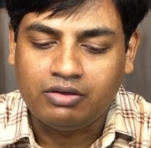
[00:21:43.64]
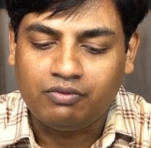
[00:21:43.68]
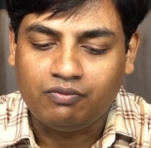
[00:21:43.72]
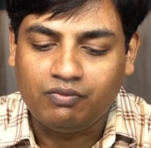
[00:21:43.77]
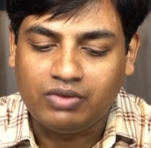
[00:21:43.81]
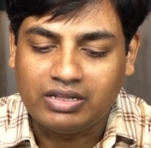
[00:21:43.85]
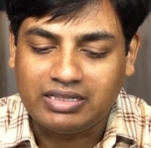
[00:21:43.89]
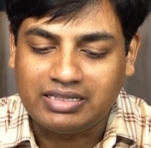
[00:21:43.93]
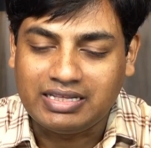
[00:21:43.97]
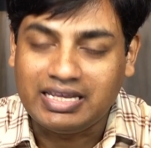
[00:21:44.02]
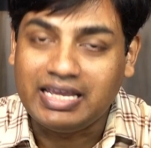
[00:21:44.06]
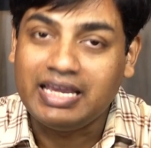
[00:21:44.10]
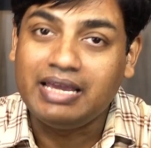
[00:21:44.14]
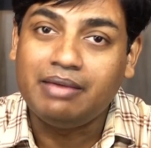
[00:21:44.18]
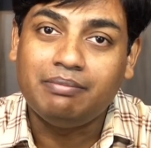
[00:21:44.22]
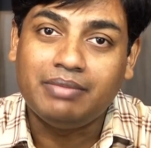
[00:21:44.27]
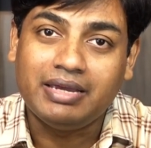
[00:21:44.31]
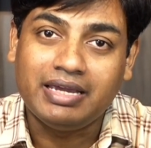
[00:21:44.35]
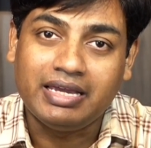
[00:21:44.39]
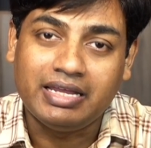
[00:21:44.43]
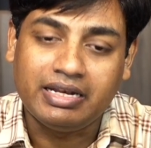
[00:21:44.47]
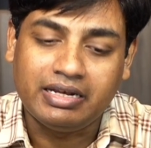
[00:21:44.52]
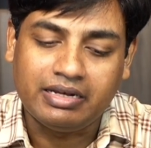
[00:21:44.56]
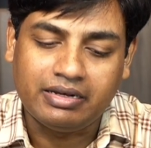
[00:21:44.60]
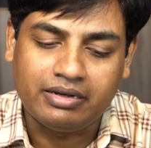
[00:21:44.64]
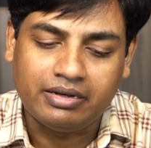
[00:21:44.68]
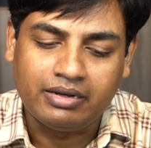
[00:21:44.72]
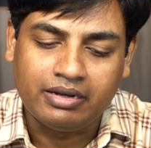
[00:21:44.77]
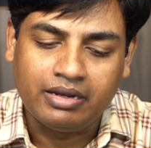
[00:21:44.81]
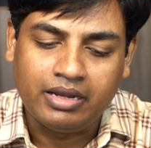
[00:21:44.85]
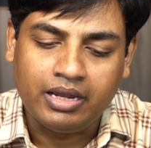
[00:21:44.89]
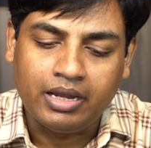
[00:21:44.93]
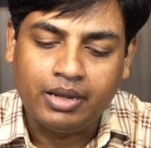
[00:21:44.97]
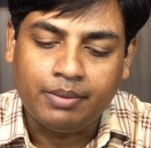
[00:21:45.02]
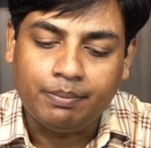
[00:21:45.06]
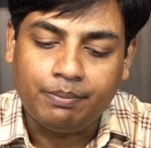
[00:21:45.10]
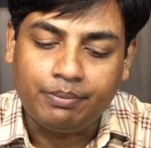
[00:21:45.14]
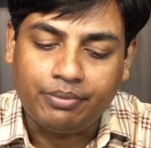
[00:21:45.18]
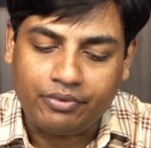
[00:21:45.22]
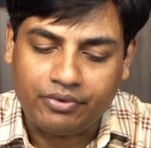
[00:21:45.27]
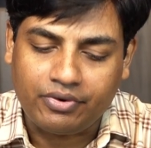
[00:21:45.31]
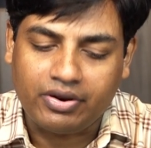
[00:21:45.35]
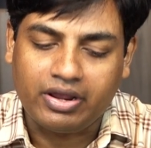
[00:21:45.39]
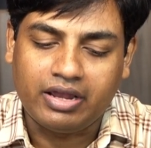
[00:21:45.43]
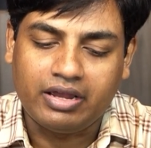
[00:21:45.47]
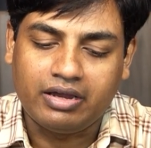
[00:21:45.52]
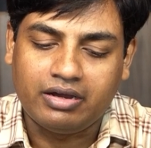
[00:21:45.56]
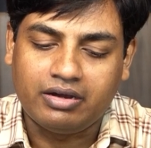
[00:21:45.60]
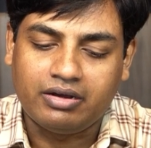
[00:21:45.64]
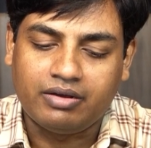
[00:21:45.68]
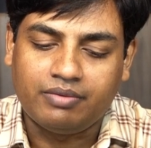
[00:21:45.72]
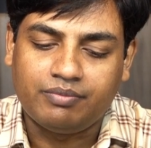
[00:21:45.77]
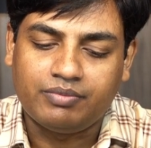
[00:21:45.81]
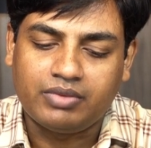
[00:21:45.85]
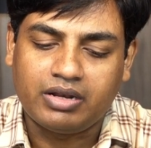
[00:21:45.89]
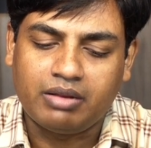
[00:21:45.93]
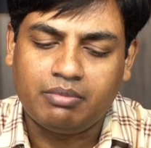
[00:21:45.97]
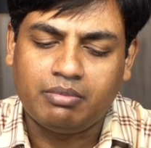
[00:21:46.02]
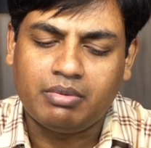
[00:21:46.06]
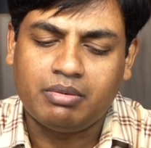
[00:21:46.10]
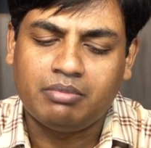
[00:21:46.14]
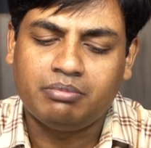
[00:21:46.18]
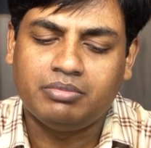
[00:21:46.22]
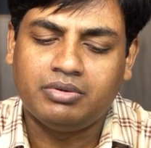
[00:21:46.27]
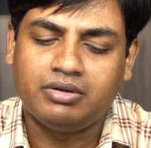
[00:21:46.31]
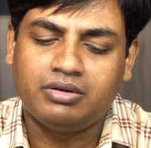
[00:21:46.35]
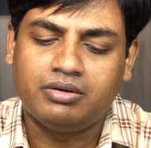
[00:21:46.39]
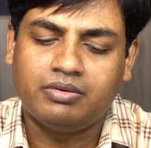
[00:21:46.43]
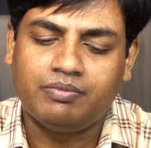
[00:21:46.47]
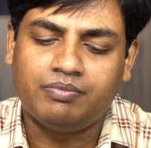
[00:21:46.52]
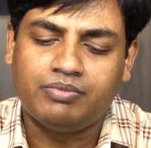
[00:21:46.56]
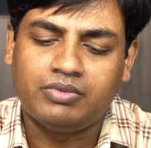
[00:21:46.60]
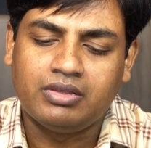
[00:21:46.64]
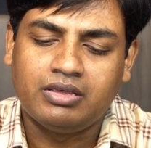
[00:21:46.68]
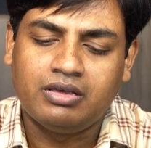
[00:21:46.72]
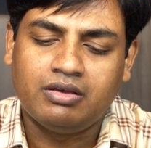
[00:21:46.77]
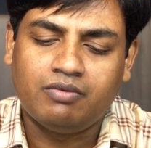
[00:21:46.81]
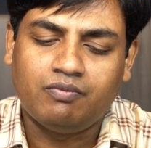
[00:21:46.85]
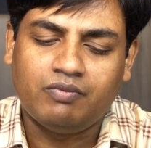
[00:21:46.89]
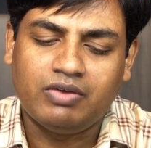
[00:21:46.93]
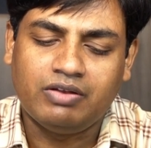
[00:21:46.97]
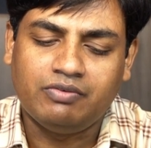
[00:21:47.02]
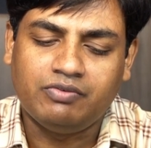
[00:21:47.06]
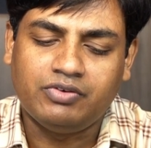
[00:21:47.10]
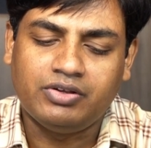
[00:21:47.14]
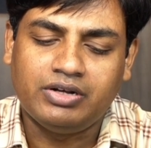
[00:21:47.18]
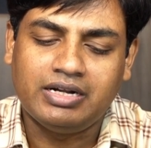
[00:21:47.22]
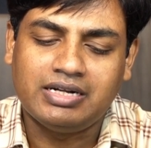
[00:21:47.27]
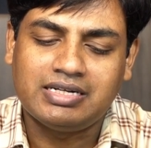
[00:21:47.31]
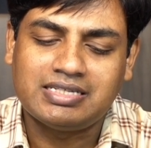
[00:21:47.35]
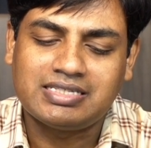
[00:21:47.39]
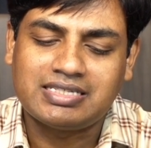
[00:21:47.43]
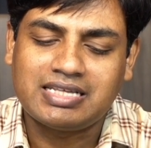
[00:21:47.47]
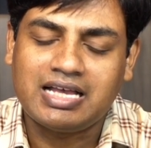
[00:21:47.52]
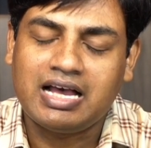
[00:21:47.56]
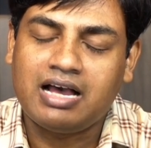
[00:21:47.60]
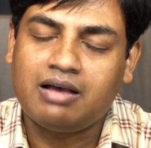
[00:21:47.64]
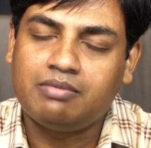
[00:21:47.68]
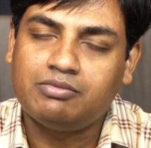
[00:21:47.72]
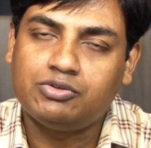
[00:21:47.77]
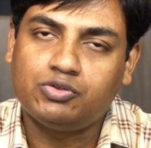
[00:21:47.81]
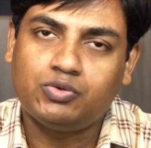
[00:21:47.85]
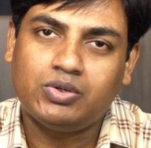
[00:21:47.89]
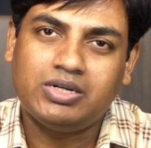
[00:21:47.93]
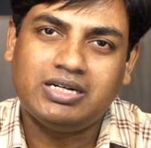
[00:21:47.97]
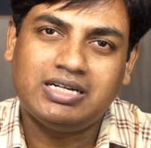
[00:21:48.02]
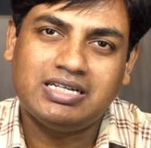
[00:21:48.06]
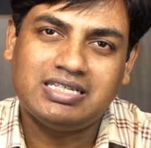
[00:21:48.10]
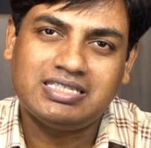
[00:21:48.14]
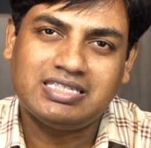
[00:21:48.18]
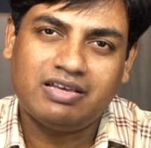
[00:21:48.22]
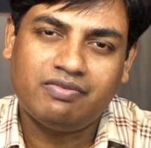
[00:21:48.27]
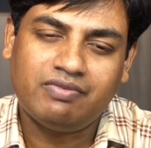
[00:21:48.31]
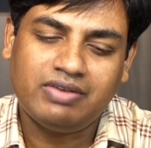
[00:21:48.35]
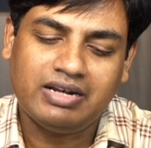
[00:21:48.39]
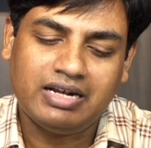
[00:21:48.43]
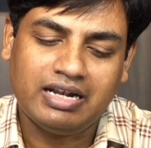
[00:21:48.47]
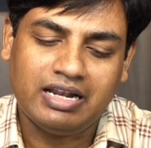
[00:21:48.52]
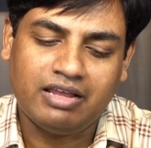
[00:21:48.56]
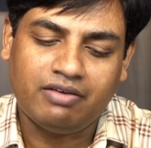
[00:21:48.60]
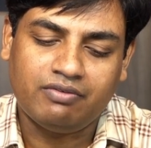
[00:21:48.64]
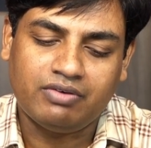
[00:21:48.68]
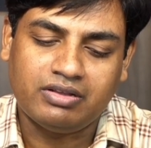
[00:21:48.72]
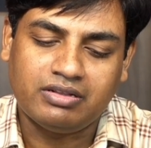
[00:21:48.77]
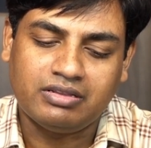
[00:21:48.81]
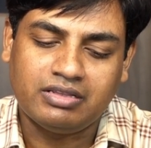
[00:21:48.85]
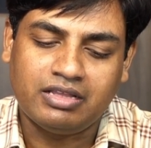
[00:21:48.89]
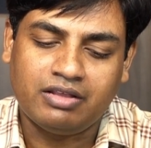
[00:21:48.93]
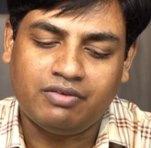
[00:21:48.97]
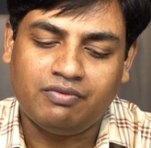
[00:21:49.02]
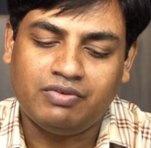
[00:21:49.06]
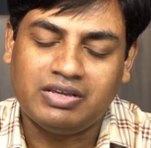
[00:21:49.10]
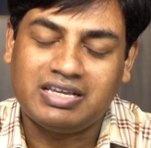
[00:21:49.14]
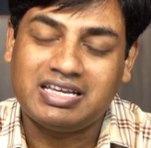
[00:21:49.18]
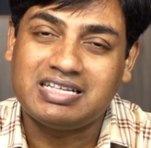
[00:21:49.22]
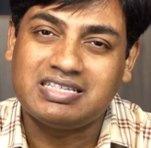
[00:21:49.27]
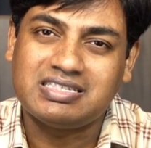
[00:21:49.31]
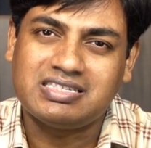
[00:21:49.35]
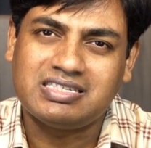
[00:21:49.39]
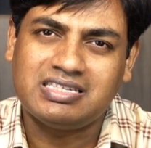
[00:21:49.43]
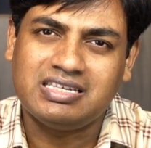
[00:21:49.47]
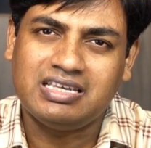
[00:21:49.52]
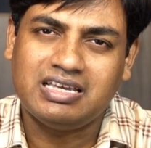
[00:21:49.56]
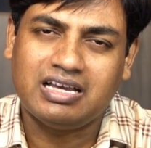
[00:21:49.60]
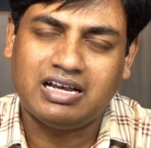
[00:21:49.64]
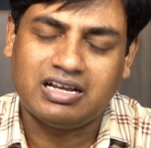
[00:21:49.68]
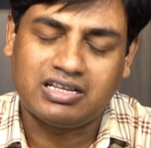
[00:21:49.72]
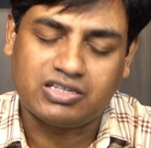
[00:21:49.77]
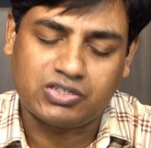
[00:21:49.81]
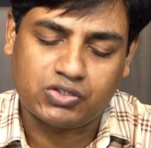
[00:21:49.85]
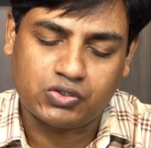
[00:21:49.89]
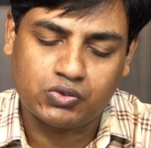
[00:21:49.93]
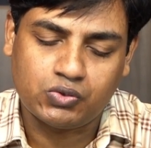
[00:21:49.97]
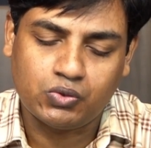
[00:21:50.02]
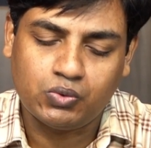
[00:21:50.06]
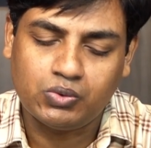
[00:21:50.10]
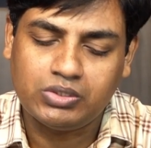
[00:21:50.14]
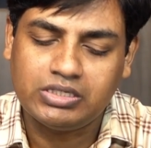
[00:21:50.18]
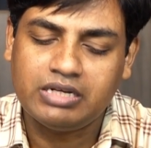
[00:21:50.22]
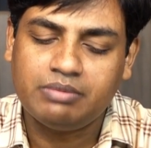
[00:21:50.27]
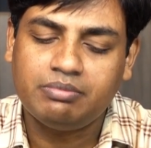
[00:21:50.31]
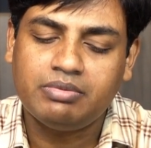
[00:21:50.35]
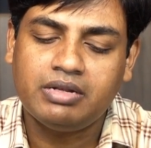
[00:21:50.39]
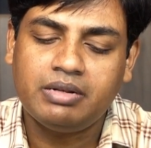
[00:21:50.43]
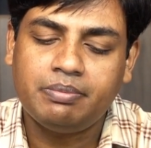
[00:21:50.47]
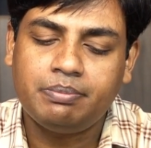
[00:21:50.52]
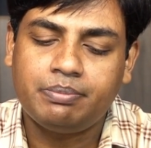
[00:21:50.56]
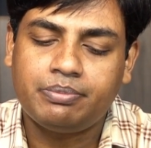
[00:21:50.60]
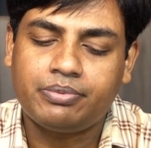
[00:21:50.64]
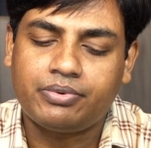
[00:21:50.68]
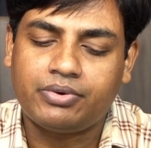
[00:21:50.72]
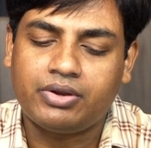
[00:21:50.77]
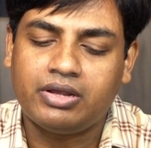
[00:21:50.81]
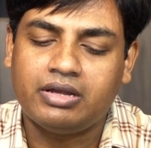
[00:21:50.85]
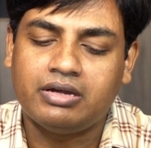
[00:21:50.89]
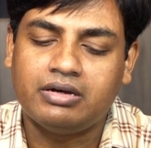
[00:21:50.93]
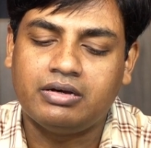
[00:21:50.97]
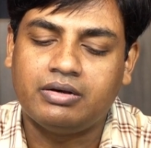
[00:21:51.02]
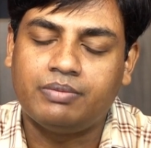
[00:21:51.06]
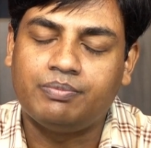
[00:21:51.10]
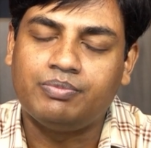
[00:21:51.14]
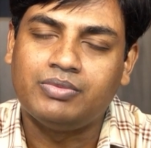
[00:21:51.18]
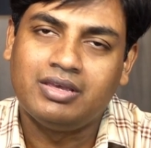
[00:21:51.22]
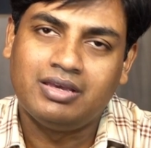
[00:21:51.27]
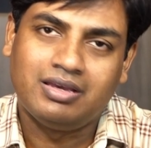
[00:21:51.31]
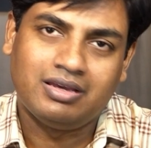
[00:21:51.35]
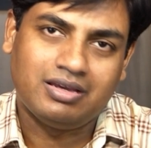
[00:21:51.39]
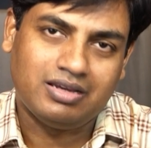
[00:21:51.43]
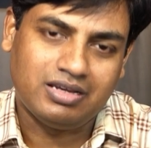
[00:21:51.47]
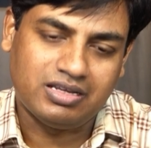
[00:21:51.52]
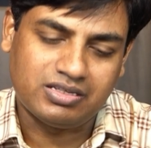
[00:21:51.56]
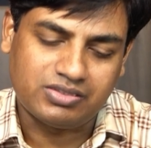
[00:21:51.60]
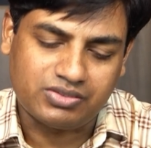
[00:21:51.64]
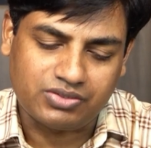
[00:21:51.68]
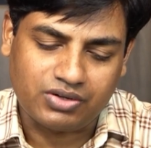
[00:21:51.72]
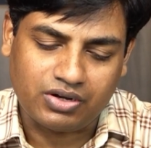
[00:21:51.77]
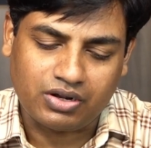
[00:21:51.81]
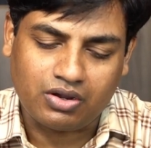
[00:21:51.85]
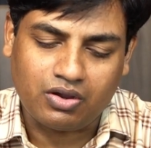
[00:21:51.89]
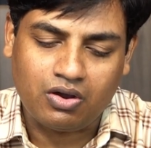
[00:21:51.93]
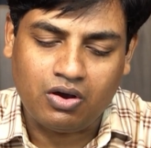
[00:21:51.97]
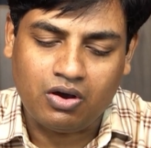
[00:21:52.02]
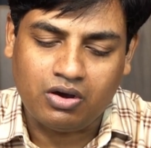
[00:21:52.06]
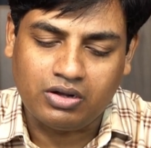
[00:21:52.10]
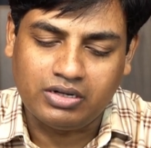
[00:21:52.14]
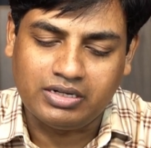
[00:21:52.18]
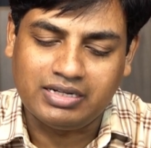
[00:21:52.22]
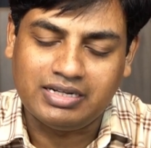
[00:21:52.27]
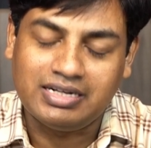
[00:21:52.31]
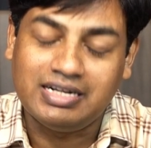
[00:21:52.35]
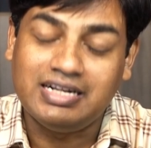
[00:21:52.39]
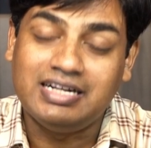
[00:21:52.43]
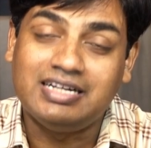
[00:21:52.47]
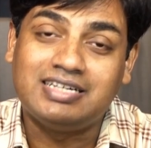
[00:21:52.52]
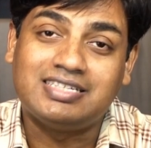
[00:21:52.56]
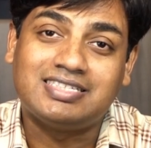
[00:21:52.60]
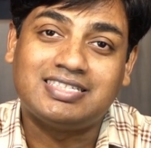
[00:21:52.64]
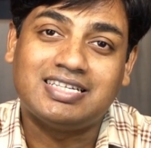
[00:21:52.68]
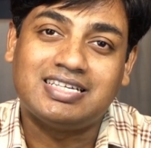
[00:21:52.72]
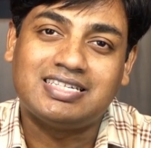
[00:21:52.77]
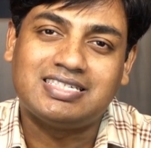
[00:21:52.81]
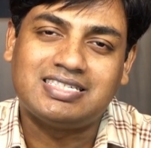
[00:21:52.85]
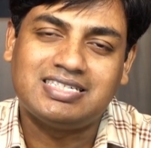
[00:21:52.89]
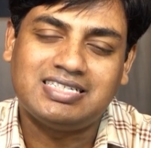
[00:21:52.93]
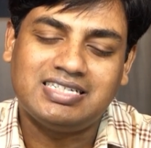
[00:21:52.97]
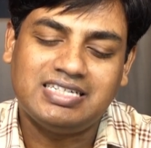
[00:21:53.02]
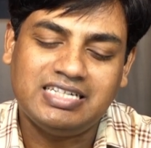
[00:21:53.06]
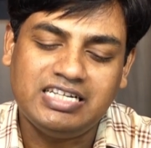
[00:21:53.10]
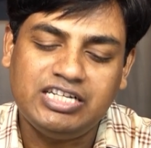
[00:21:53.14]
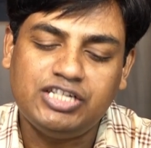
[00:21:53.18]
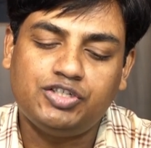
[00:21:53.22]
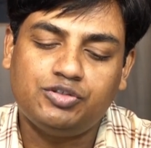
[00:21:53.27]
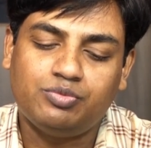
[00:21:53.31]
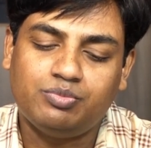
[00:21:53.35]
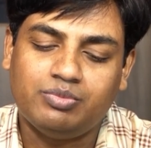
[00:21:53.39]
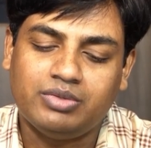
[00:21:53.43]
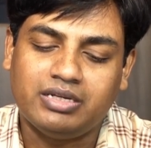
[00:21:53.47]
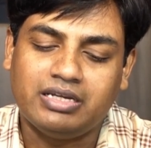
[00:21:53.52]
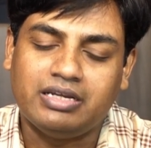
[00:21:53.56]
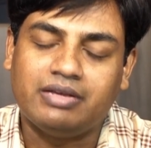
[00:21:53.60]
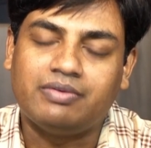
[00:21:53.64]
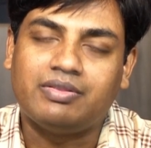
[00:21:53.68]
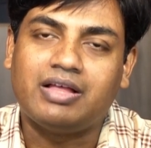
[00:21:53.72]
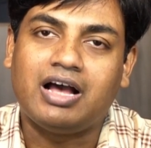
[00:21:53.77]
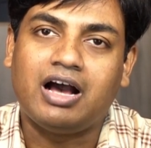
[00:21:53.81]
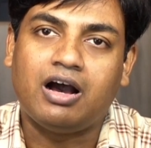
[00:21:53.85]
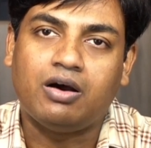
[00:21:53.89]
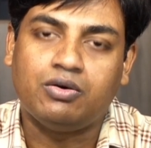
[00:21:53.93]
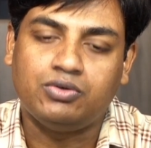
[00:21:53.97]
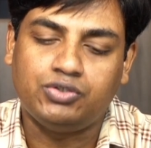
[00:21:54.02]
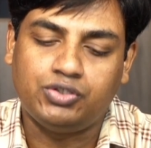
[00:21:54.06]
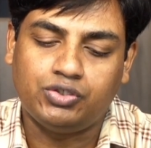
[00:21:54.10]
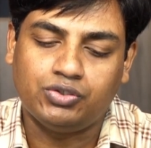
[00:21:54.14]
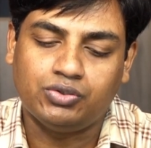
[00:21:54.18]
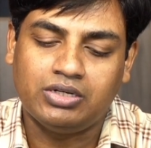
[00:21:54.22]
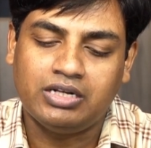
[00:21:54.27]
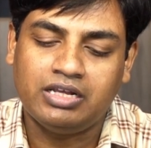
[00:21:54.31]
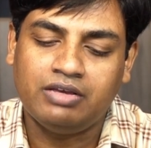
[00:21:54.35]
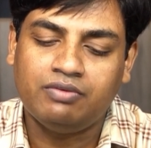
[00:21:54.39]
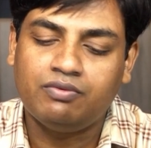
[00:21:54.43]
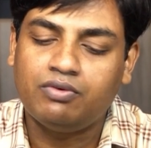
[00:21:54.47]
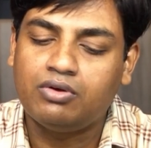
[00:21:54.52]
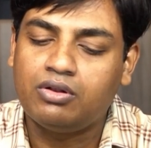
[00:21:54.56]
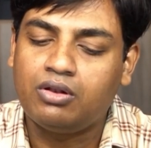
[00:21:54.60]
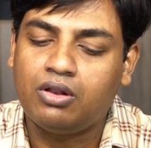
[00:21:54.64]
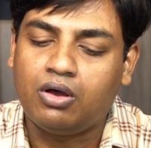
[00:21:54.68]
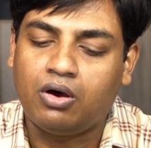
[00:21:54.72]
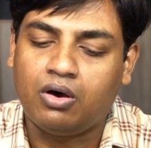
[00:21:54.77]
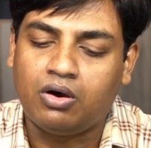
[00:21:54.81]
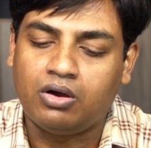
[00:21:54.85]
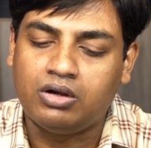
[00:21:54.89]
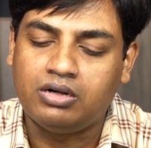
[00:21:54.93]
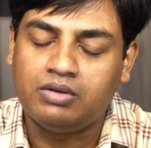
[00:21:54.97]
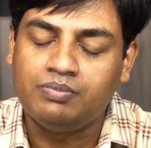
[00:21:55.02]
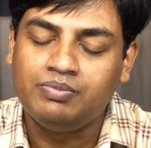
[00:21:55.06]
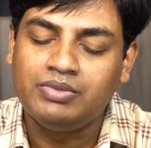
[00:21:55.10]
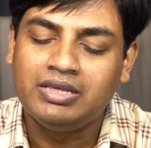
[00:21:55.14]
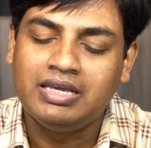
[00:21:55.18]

with Him in prayer. Remember, when we read Psalm 27:11, there we can see a suitable prayer is recorded. It says, "Teach me how to live, O Lord.